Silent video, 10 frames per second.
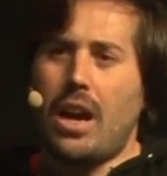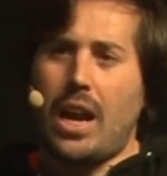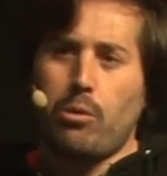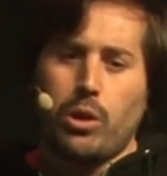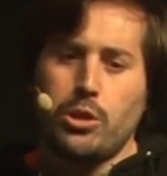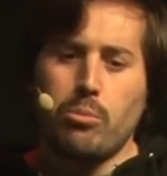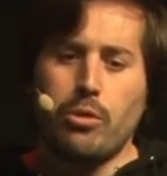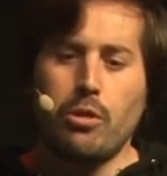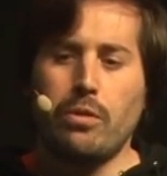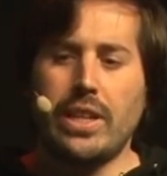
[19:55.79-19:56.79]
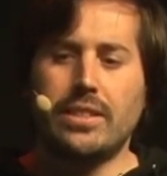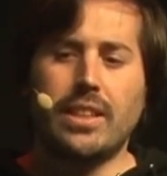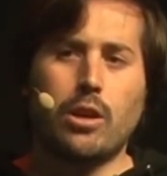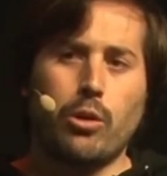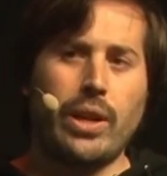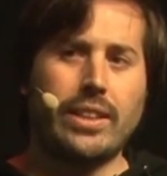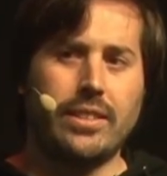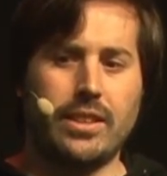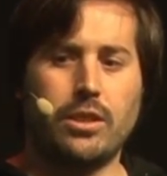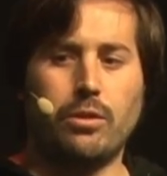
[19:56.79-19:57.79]
And what you prove is the
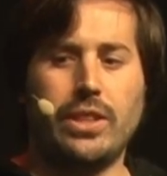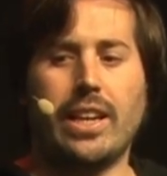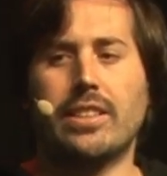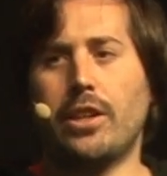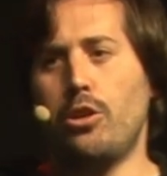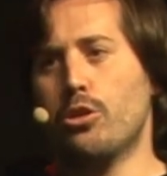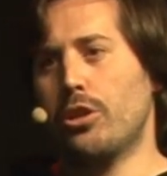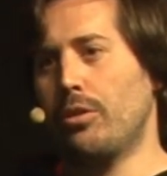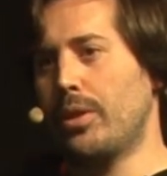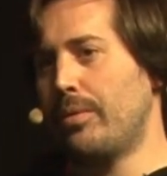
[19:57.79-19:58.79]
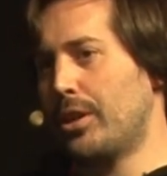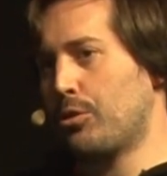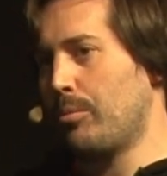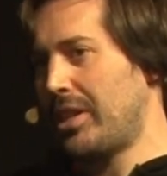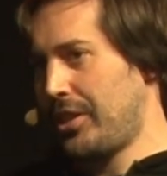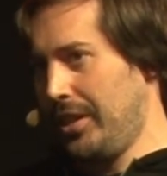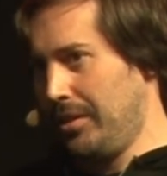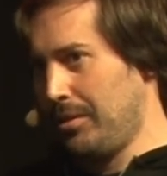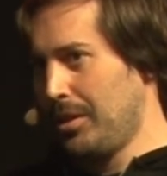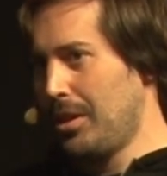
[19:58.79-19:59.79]
correctness of the execution of the virtual machine.